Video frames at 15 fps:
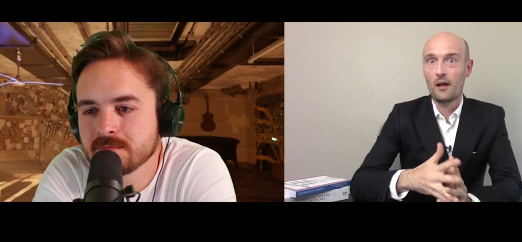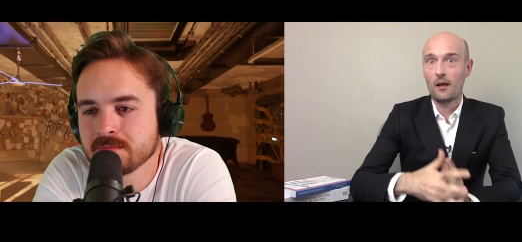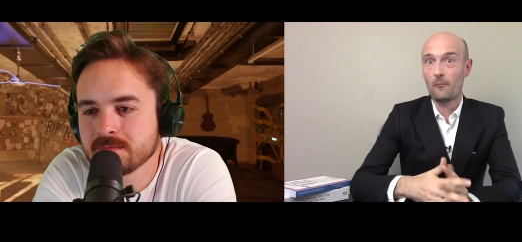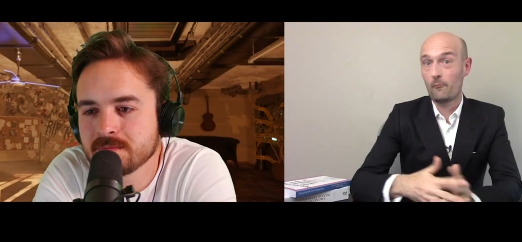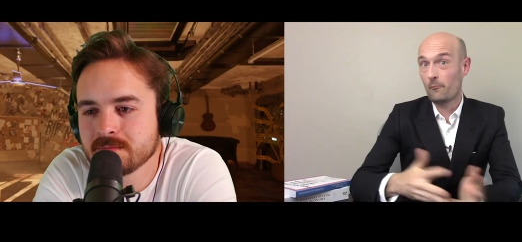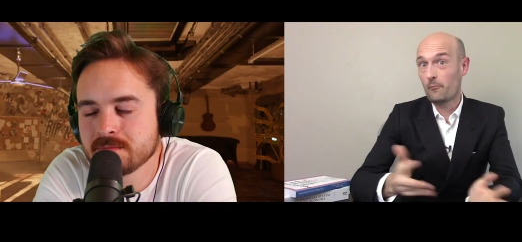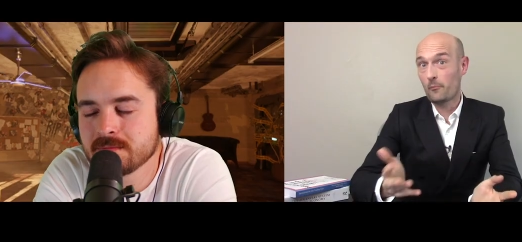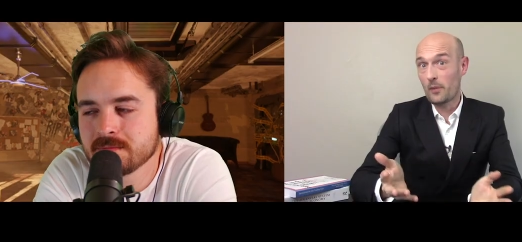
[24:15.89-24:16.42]
Speaker 1: uh,
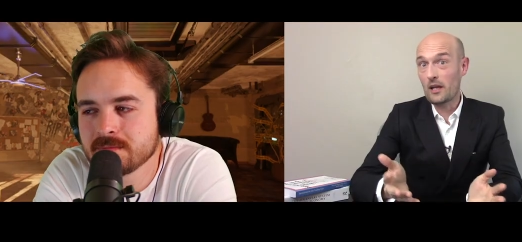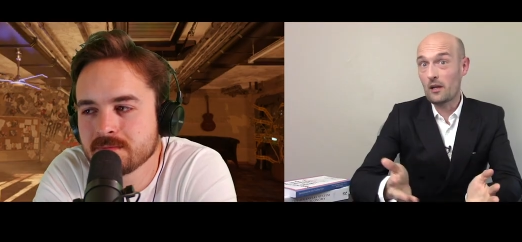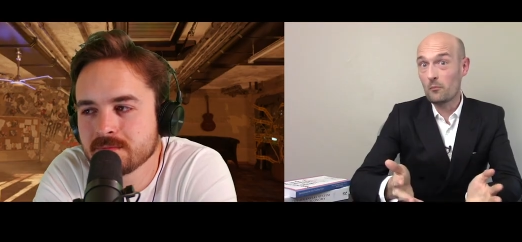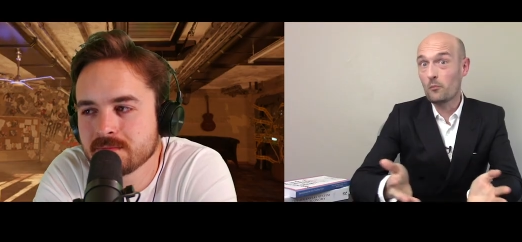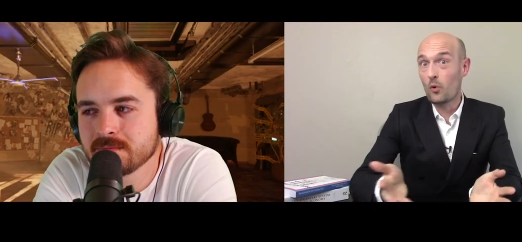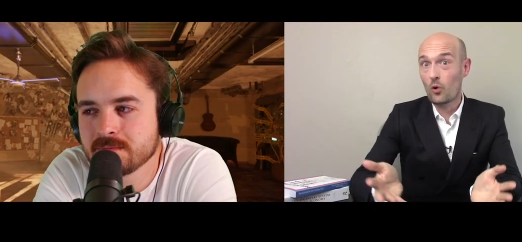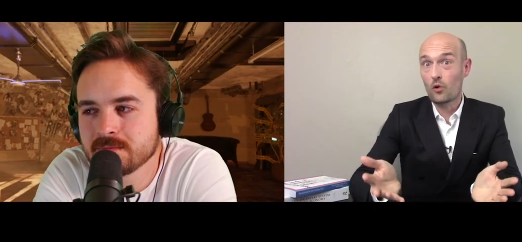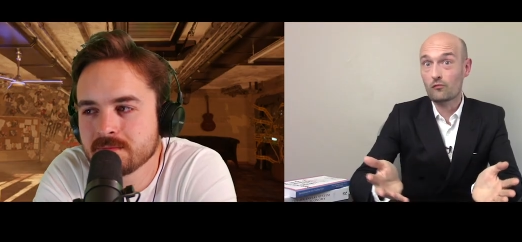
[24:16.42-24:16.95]
being
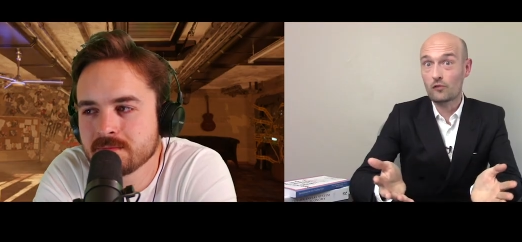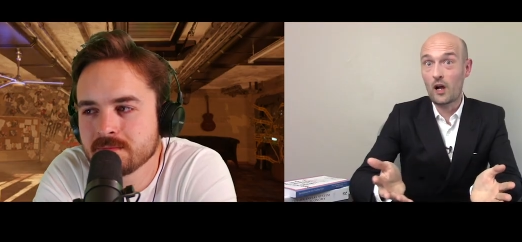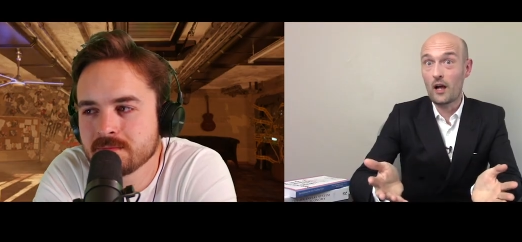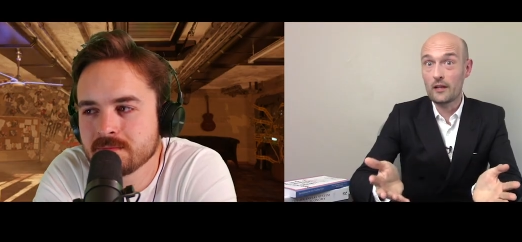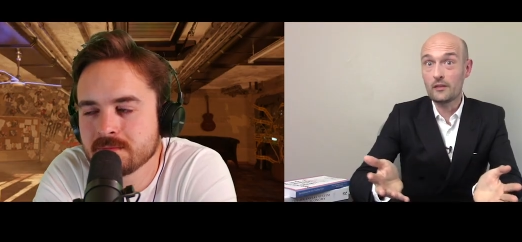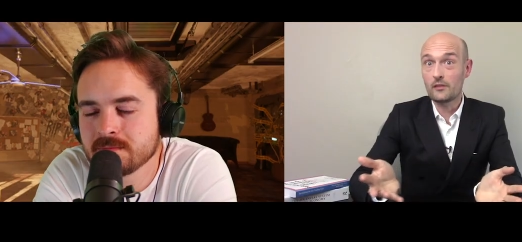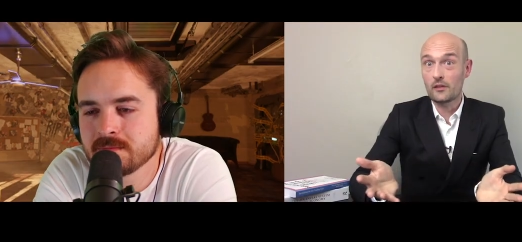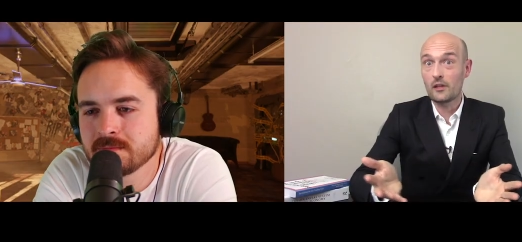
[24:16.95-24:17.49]
more
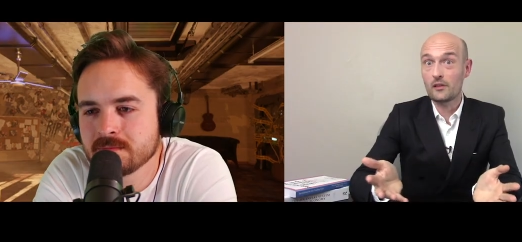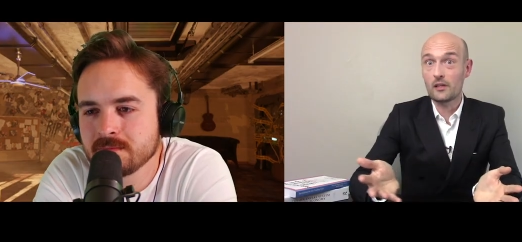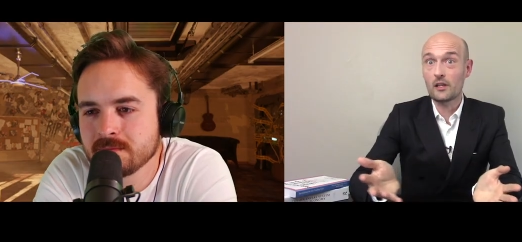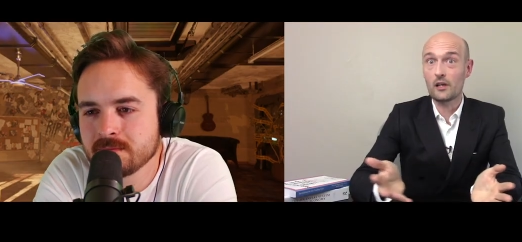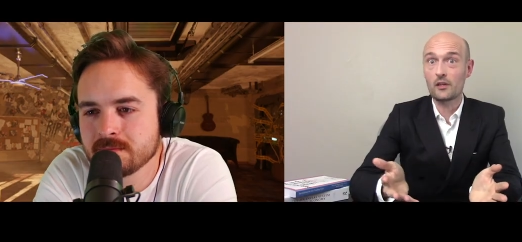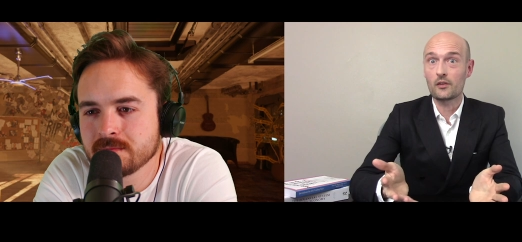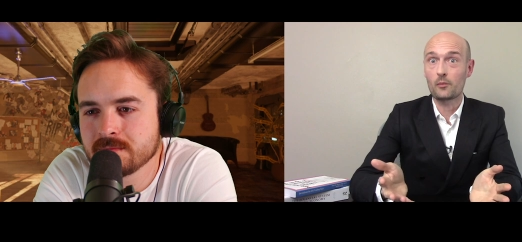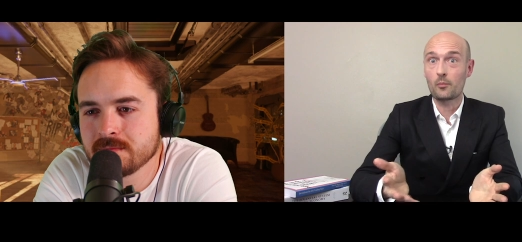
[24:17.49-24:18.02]
right than the
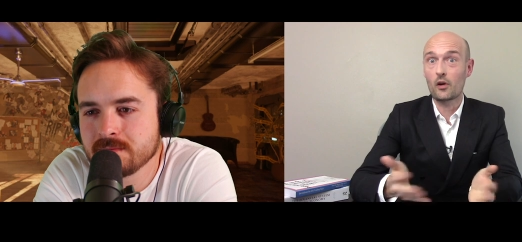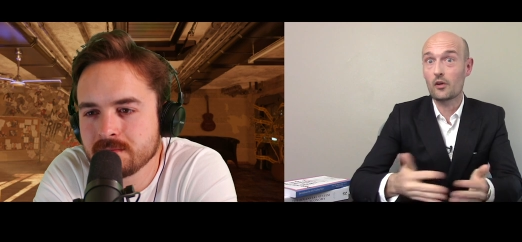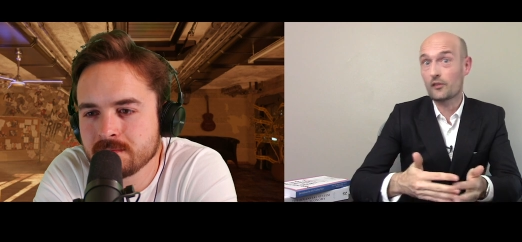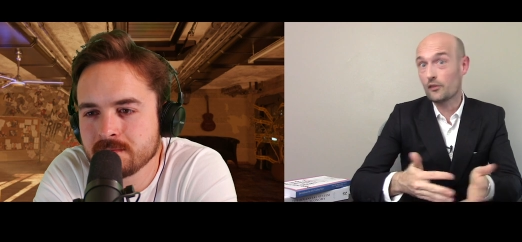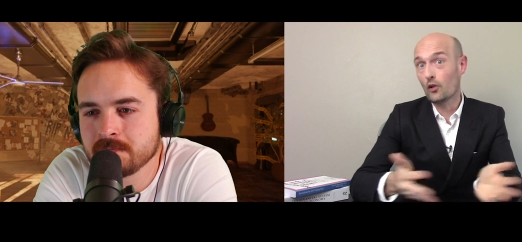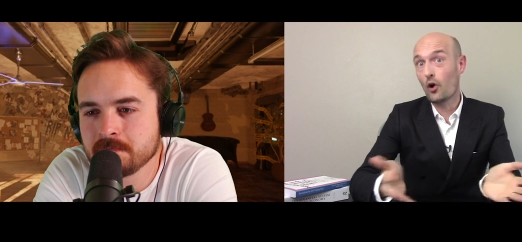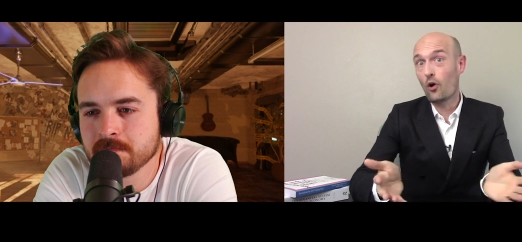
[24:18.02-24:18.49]
other person, mm-hmm.